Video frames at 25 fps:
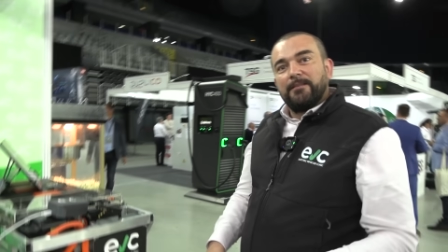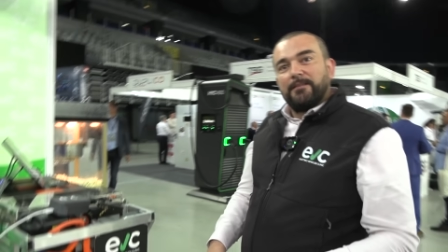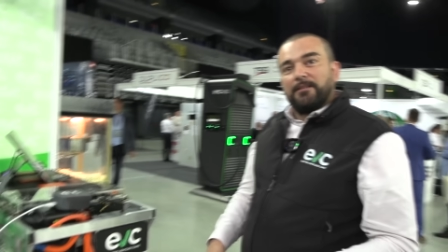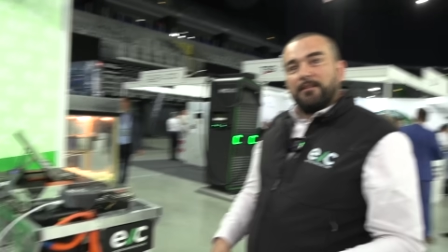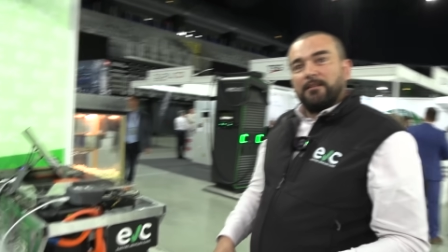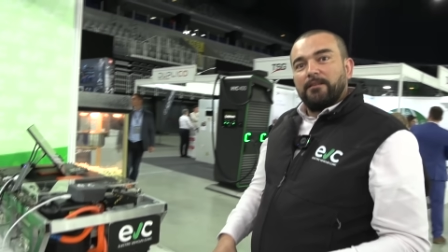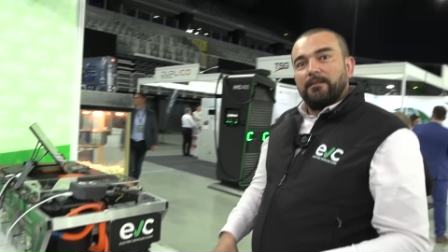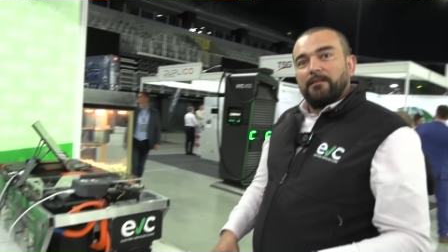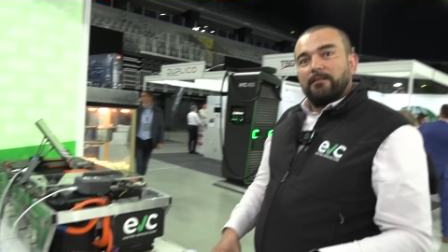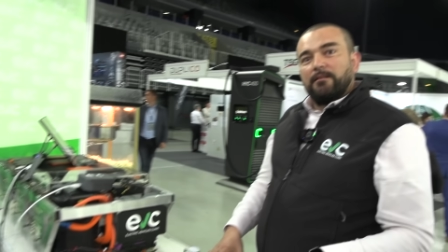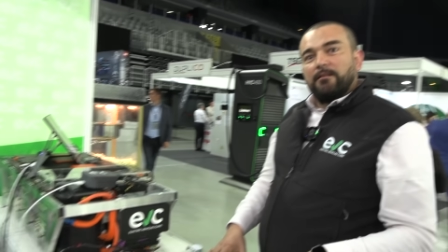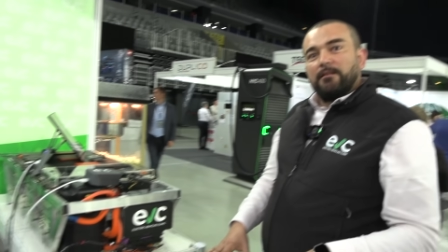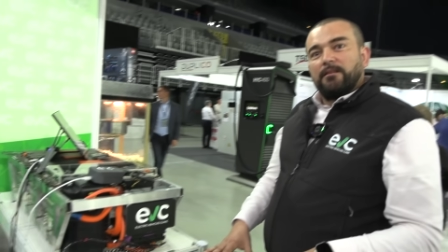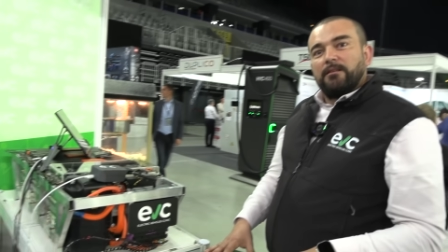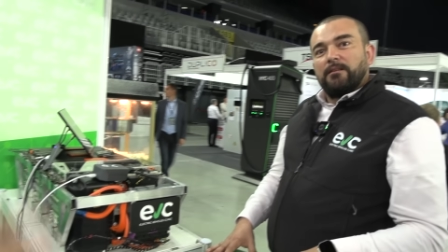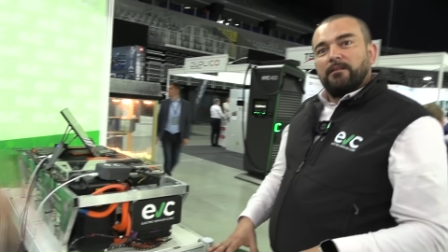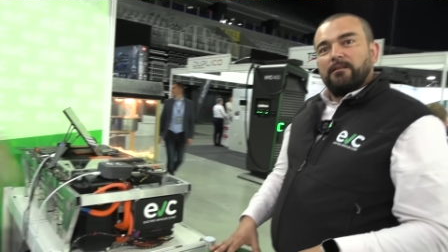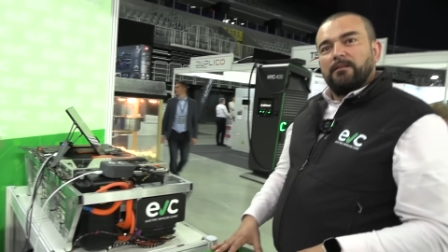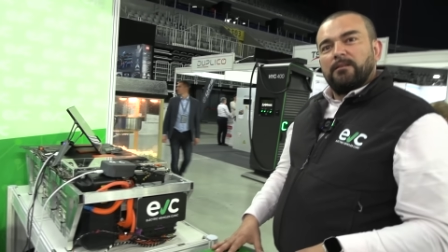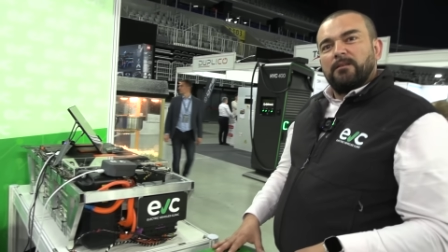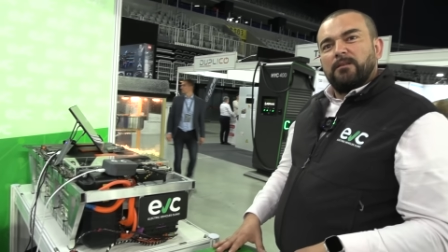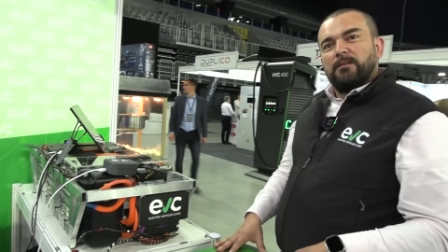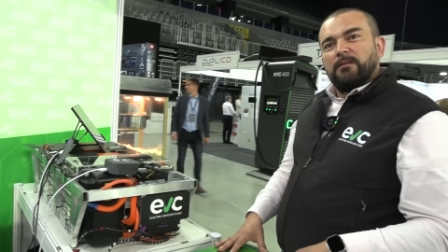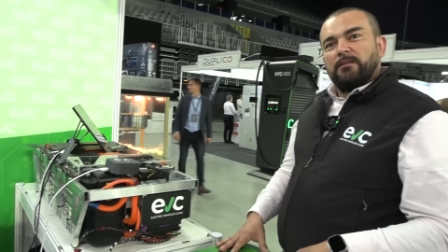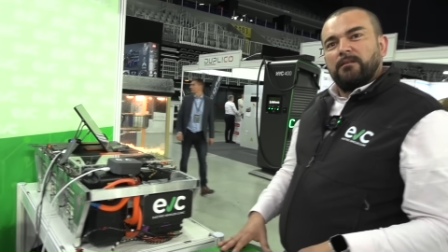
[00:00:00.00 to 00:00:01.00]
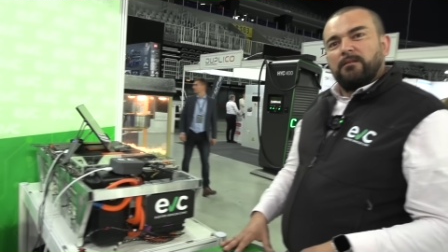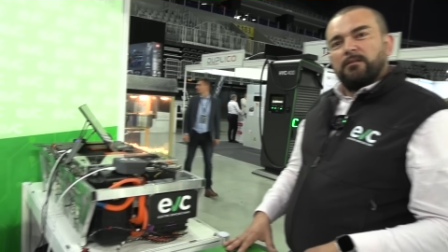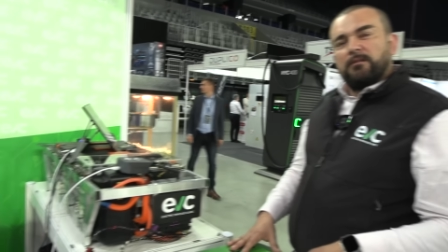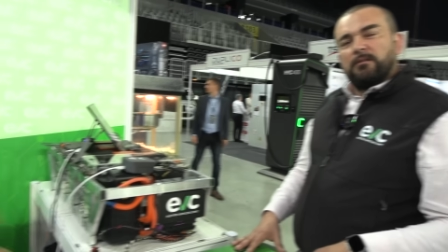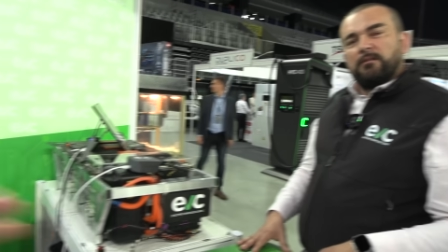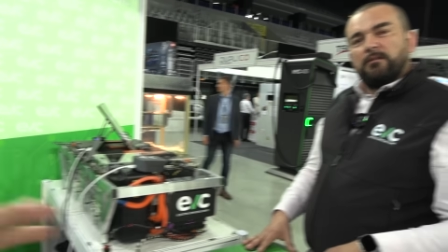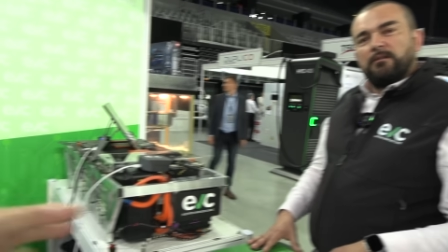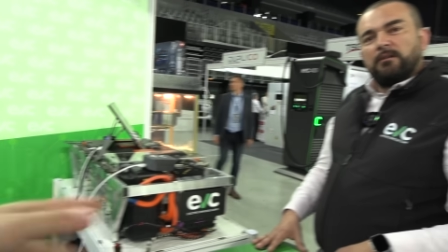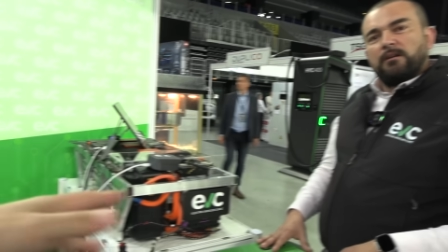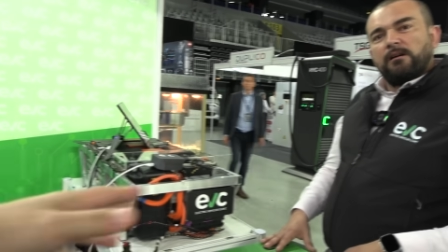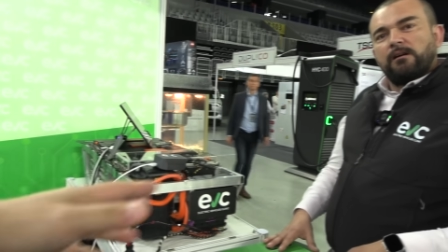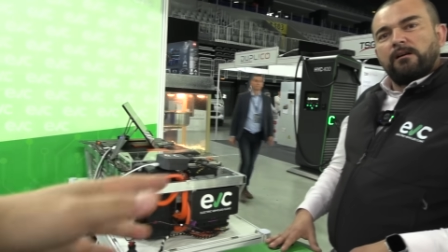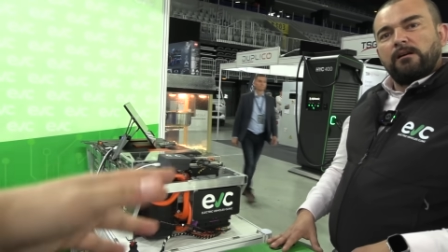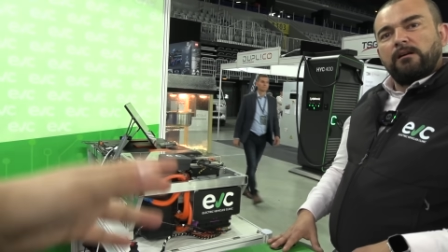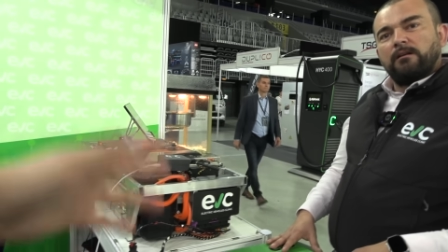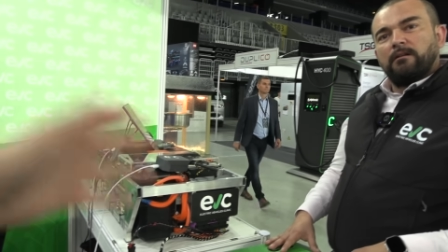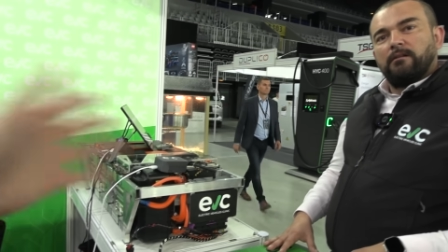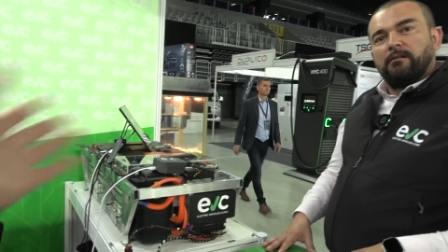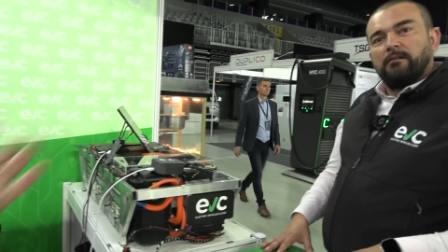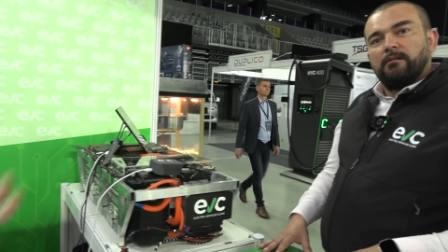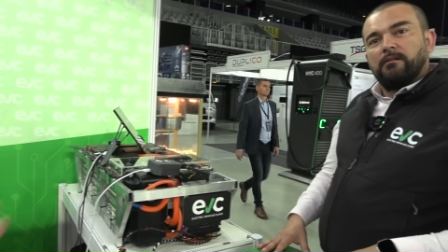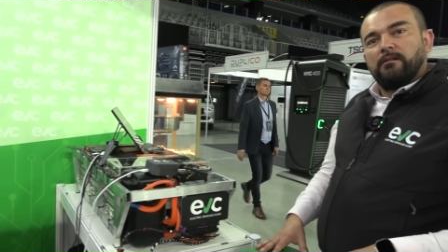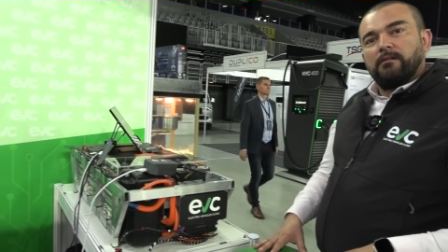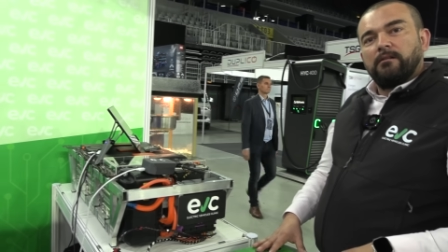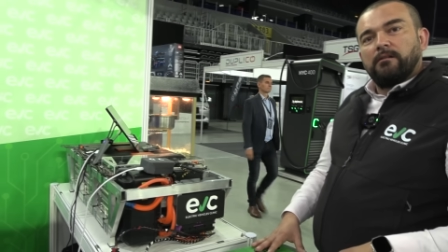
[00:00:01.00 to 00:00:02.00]
so it's not like once the
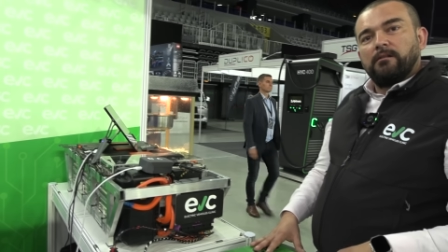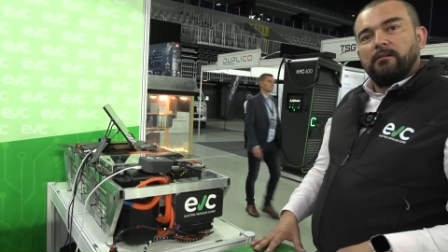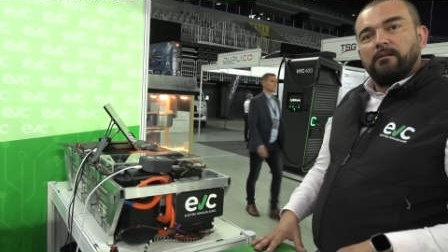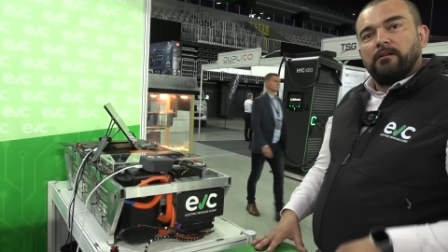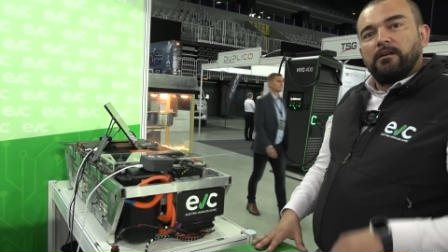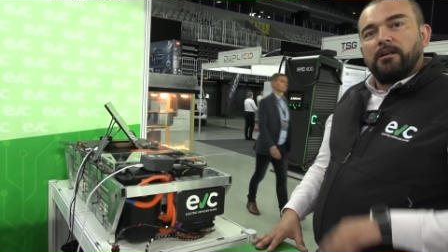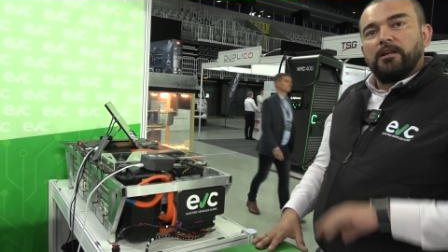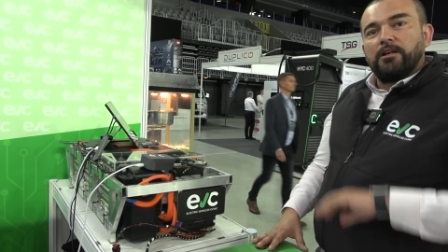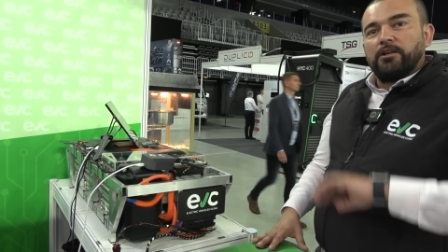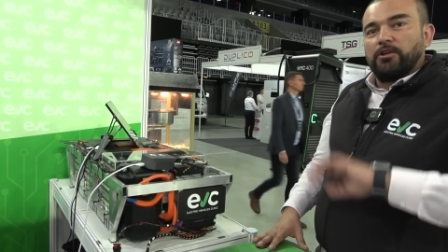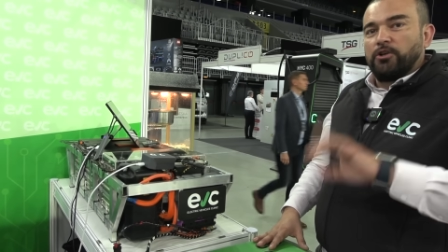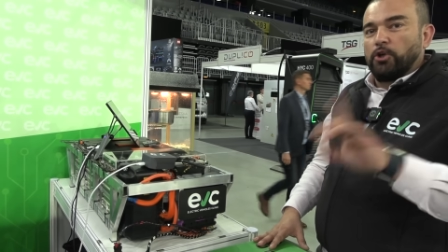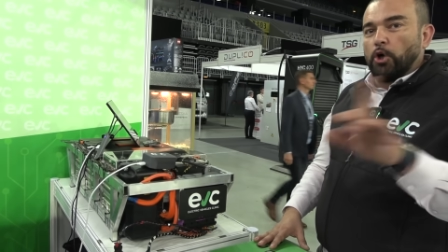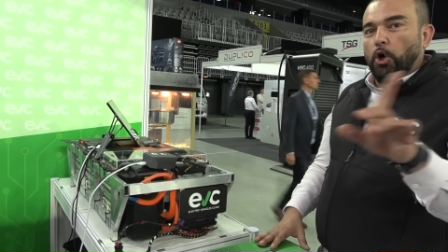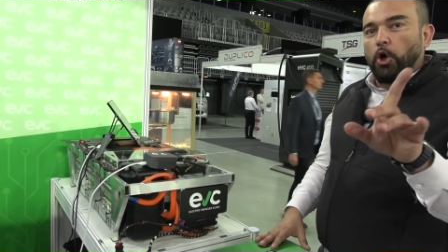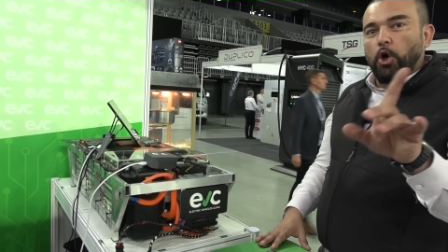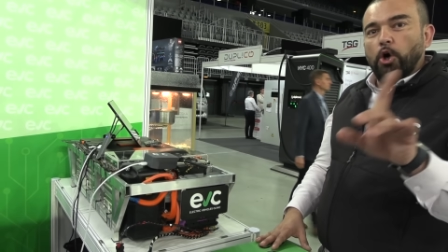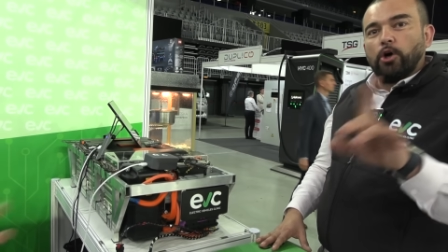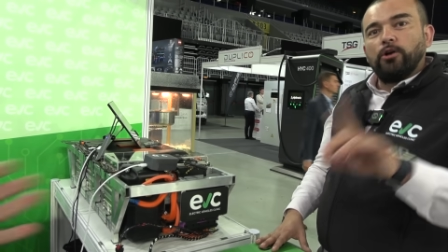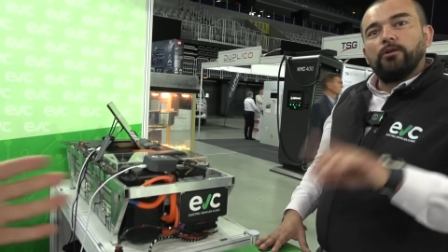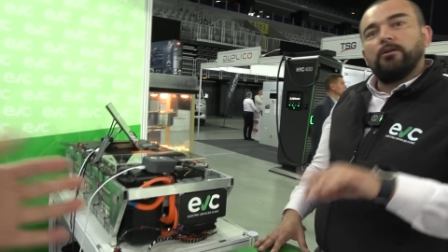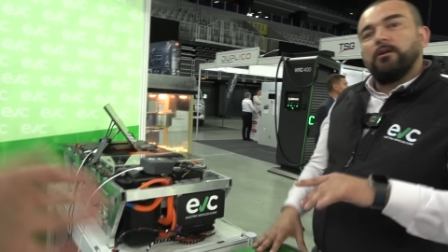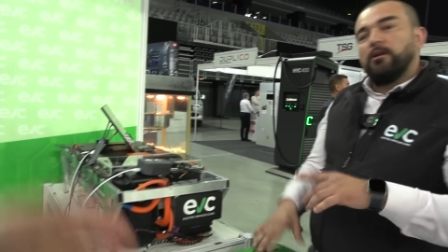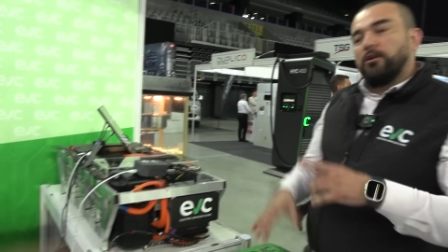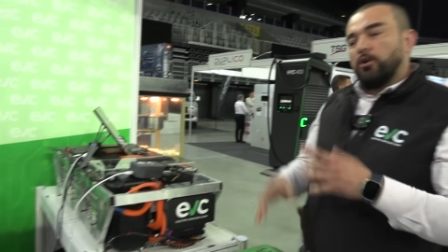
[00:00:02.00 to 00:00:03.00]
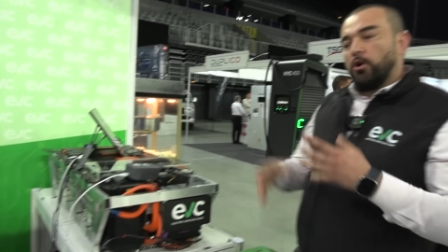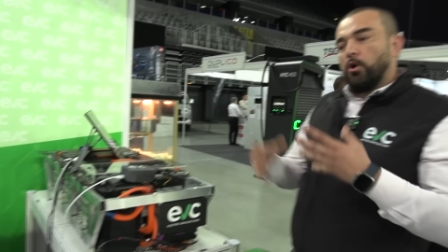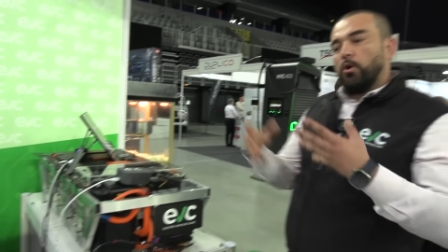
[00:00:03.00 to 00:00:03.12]
main battery is empty? No, no. Okay.